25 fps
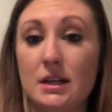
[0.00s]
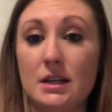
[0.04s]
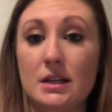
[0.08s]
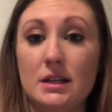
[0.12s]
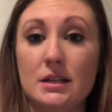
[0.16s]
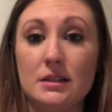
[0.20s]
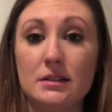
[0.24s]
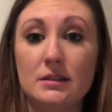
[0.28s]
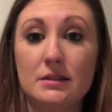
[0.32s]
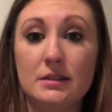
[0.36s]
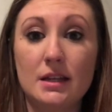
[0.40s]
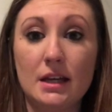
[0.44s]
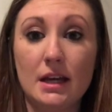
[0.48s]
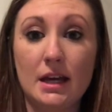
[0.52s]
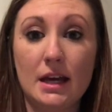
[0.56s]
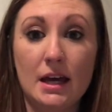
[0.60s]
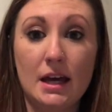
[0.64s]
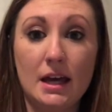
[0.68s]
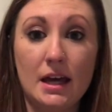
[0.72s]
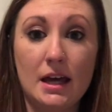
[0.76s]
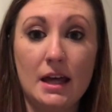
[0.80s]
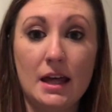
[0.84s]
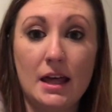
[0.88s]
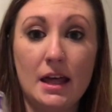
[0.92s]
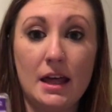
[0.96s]
is
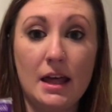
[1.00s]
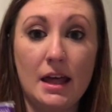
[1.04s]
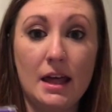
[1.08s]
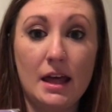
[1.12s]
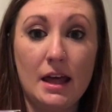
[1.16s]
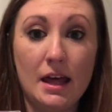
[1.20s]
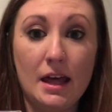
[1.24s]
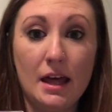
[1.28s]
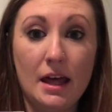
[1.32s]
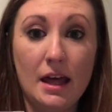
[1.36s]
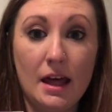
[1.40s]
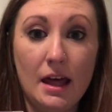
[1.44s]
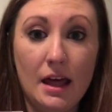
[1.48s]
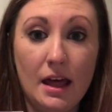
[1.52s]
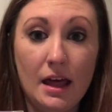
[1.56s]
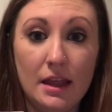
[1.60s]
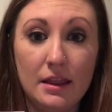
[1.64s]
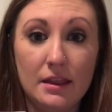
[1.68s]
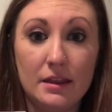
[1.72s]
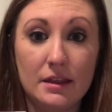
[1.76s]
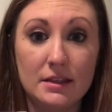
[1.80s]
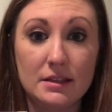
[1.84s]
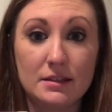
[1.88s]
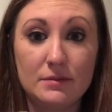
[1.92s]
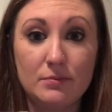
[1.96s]

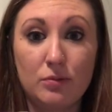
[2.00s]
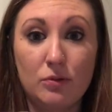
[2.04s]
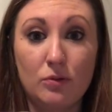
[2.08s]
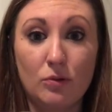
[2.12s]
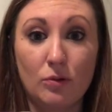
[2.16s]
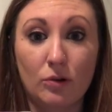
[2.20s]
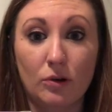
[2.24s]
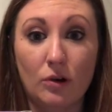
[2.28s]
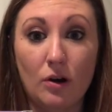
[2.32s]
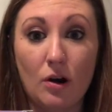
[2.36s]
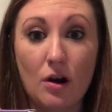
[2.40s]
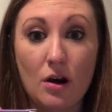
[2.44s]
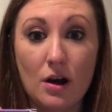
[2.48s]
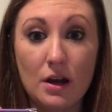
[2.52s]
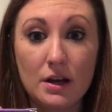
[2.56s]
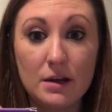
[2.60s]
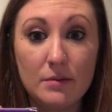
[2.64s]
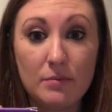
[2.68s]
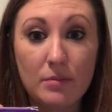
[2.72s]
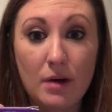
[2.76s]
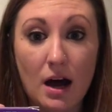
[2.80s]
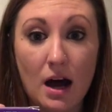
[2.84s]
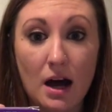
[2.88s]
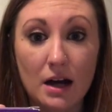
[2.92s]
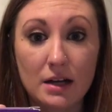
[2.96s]
this pour on
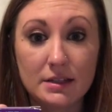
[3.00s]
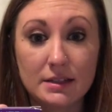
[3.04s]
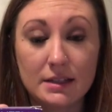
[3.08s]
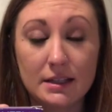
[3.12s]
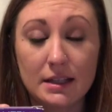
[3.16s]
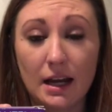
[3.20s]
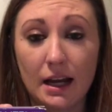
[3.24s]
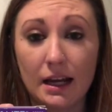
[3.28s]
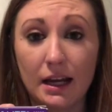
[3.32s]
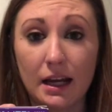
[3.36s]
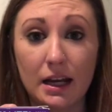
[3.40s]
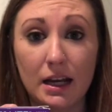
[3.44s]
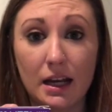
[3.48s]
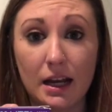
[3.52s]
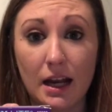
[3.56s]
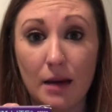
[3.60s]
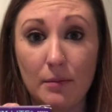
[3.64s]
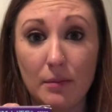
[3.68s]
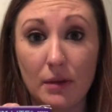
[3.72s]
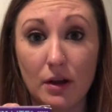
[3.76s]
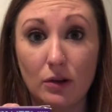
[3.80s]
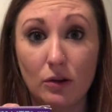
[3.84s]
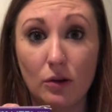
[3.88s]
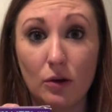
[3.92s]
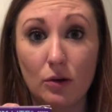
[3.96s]
epoxy. I get it
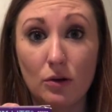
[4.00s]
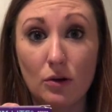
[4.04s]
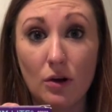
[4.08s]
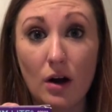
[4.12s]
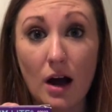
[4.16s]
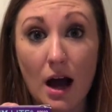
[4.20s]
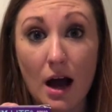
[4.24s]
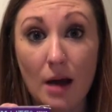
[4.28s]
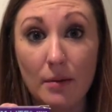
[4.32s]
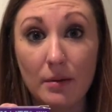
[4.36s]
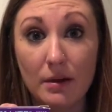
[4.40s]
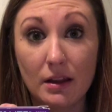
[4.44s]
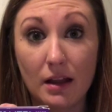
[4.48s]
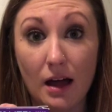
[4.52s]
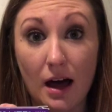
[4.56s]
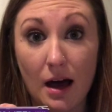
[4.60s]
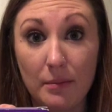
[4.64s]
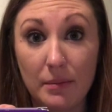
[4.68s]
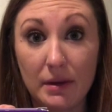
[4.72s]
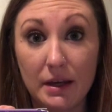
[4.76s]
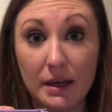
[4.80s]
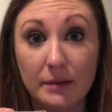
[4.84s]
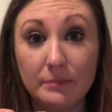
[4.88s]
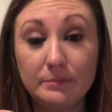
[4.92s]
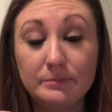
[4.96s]
at my local Hobby
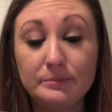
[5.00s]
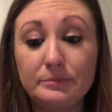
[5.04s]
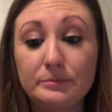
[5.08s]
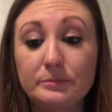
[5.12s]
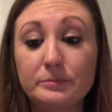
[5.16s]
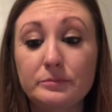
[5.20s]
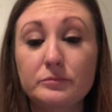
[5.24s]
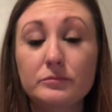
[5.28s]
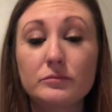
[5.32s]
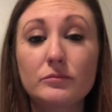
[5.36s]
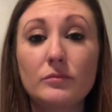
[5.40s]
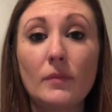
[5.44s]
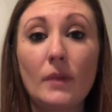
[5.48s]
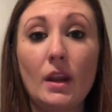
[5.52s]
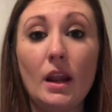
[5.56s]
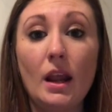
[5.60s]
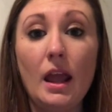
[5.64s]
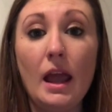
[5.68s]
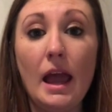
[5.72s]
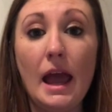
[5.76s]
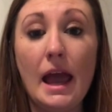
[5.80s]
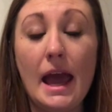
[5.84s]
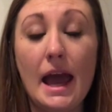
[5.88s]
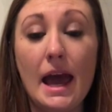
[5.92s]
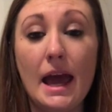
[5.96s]
Lobby,
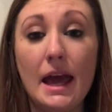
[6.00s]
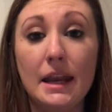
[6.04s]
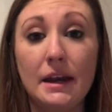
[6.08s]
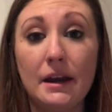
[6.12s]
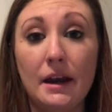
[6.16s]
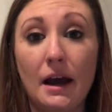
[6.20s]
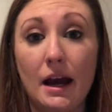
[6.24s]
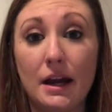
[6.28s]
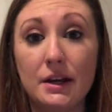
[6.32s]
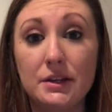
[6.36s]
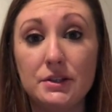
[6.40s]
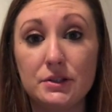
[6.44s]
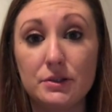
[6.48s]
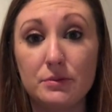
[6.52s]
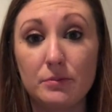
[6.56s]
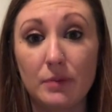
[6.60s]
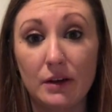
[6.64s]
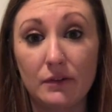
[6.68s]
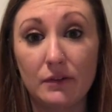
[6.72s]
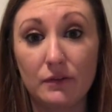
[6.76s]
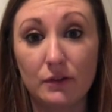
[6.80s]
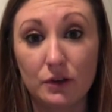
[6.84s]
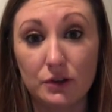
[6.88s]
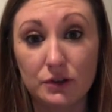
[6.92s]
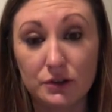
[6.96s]
and I do
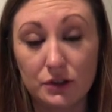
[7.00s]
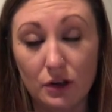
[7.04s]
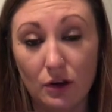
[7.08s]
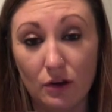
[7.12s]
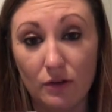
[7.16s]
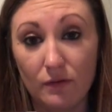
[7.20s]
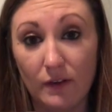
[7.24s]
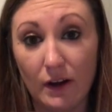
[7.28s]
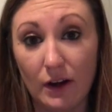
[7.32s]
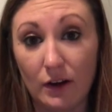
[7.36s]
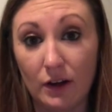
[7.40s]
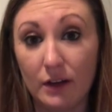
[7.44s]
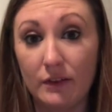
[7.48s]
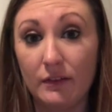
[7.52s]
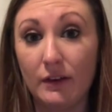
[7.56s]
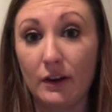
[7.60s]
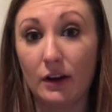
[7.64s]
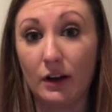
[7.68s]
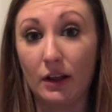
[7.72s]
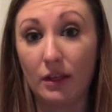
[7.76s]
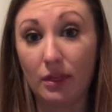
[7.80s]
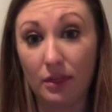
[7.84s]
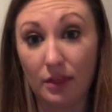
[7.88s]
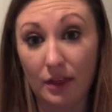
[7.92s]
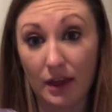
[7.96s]
my first coat very
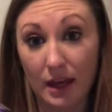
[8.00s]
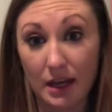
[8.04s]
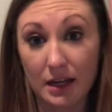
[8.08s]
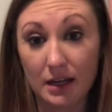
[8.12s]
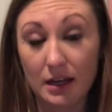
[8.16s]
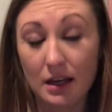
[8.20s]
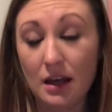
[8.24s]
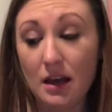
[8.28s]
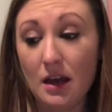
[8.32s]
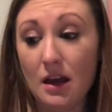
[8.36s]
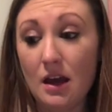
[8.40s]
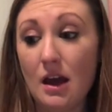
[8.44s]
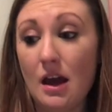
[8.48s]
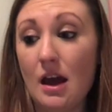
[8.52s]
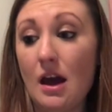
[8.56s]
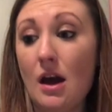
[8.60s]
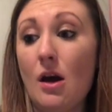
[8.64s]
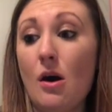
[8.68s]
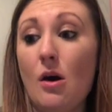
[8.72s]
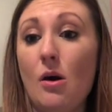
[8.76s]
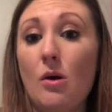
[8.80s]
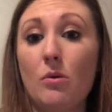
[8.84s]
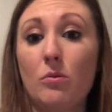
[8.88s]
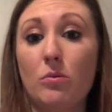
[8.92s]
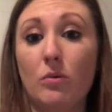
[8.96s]
thin.
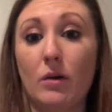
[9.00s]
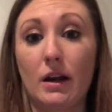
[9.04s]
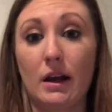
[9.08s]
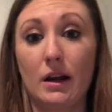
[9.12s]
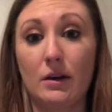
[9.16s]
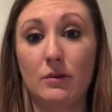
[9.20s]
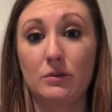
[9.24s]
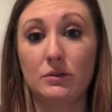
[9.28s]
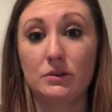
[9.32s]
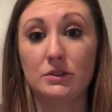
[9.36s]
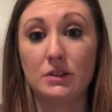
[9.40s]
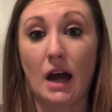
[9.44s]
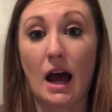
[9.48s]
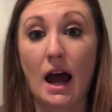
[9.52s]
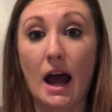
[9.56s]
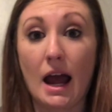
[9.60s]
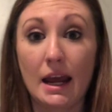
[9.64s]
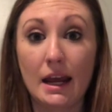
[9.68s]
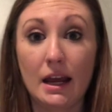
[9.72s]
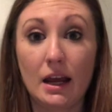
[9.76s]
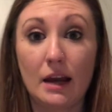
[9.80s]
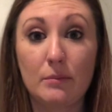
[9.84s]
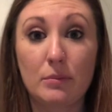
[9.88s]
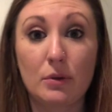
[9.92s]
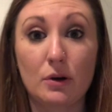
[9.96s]
What
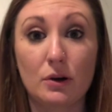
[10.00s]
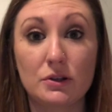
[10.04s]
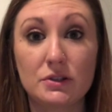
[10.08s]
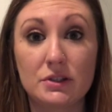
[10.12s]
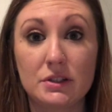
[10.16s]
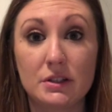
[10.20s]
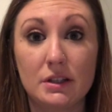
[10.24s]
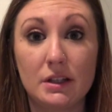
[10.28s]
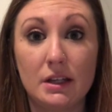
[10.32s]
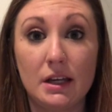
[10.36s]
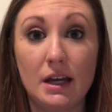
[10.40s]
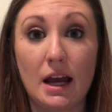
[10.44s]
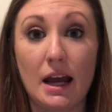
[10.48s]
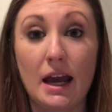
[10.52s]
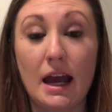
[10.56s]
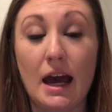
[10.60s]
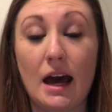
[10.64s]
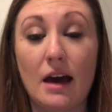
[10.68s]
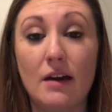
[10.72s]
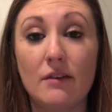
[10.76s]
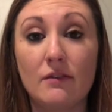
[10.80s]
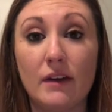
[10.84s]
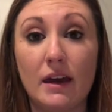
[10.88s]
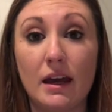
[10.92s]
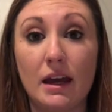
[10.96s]
I personally
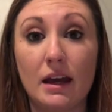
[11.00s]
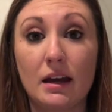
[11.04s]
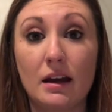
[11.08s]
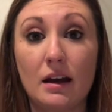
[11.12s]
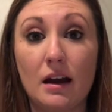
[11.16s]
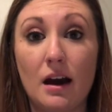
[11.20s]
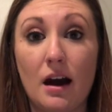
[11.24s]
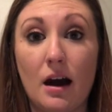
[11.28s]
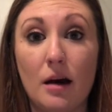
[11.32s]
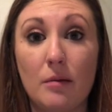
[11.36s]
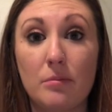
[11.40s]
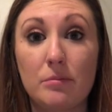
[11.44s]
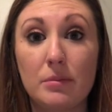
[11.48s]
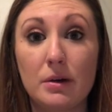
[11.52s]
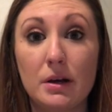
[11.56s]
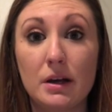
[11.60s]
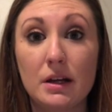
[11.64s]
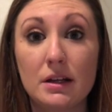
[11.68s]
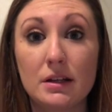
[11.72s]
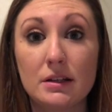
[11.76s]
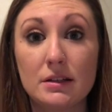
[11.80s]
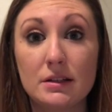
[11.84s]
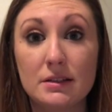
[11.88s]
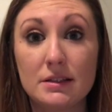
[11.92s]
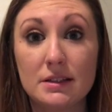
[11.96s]
have a cup
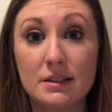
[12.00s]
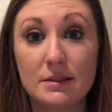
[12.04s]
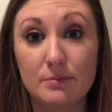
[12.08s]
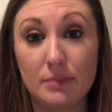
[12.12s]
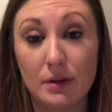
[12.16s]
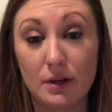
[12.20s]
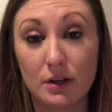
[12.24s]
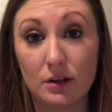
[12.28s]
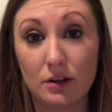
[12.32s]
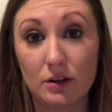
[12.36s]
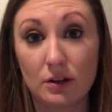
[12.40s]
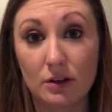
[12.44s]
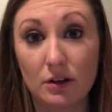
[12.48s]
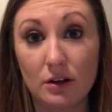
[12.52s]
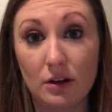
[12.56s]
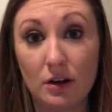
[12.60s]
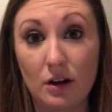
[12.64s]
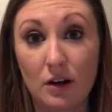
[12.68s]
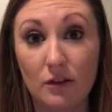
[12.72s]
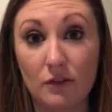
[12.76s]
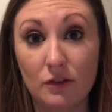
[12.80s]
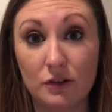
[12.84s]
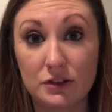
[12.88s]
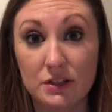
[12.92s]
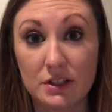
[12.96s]
spinner,
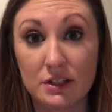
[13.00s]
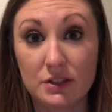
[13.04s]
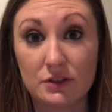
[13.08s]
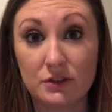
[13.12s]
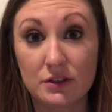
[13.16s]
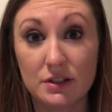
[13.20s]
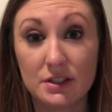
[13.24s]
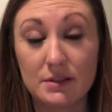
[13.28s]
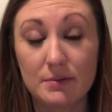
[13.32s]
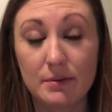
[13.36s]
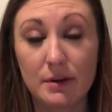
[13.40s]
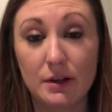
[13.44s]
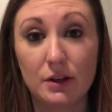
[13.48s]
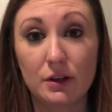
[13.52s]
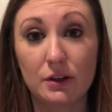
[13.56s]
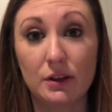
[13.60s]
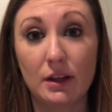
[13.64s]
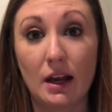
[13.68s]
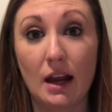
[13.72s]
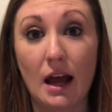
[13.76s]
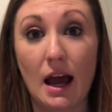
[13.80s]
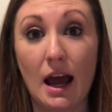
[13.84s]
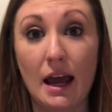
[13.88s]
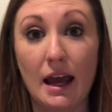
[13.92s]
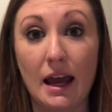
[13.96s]
a rotisserie spinner
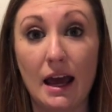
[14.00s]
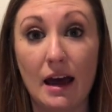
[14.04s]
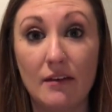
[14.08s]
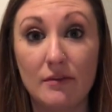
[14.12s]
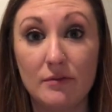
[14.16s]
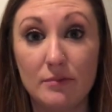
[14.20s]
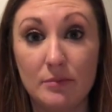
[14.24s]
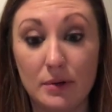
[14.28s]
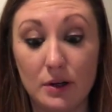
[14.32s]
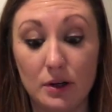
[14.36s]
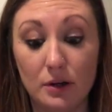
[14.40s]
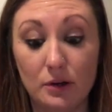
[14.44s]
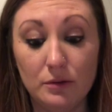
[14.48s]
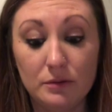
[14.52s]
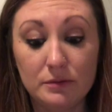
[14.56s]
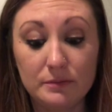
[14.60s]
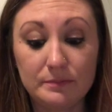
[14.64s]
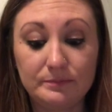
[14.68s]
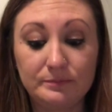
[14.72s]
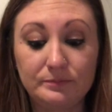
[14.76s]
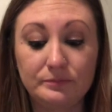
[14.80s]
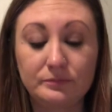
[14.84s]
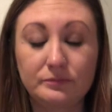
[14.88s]
that I have built,